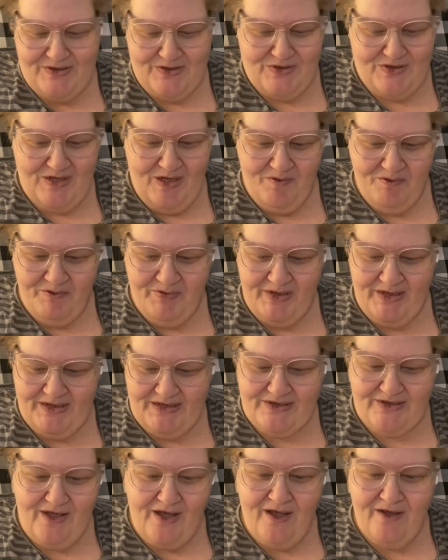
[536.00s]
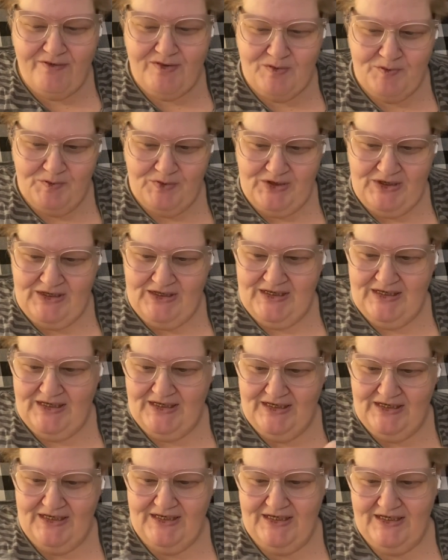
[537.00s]
Somebody loves
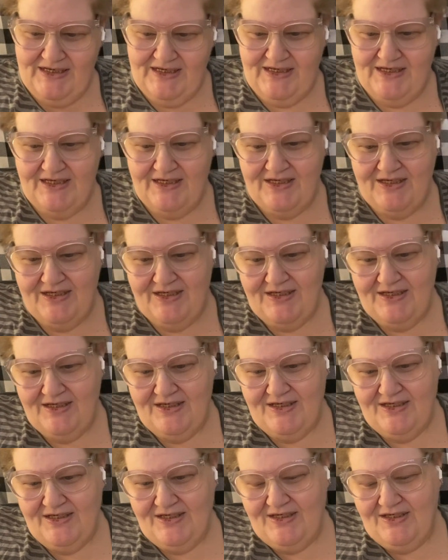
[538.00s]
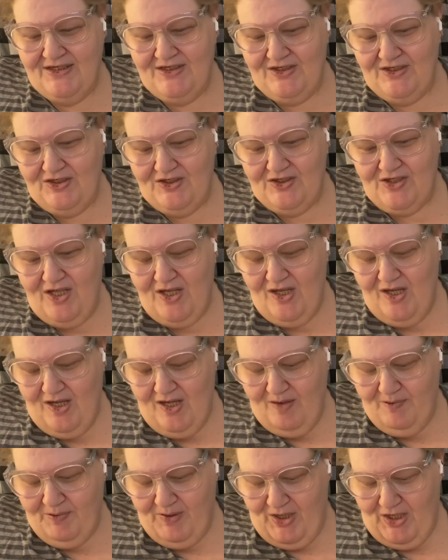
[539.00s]
me.
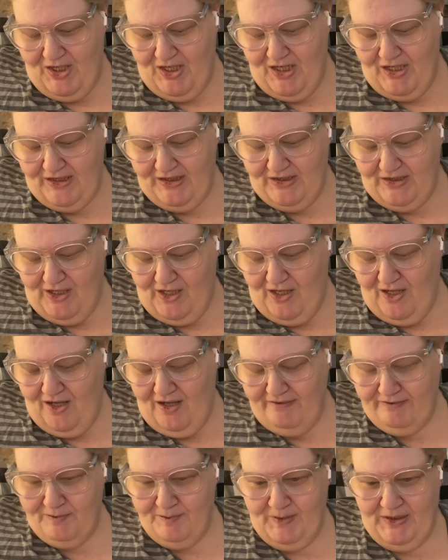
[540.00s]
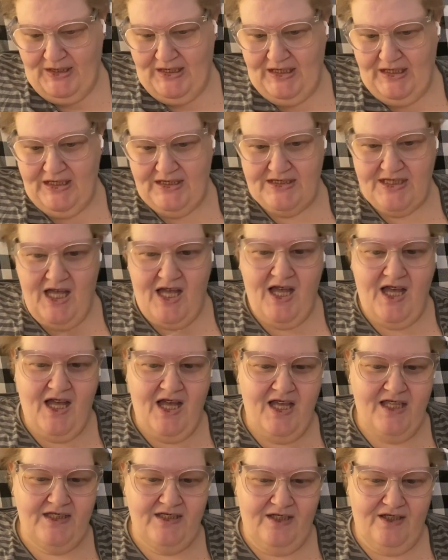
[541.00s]
Somebody loves me because
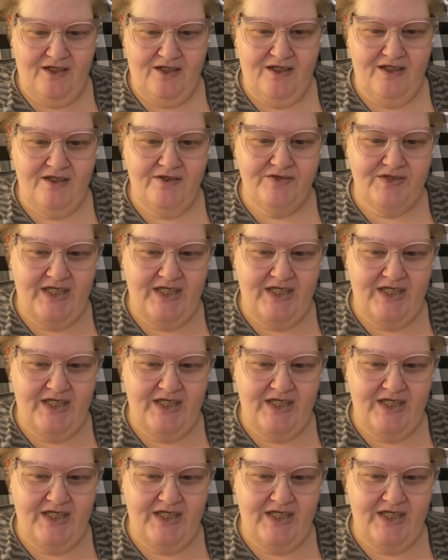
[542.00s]
I love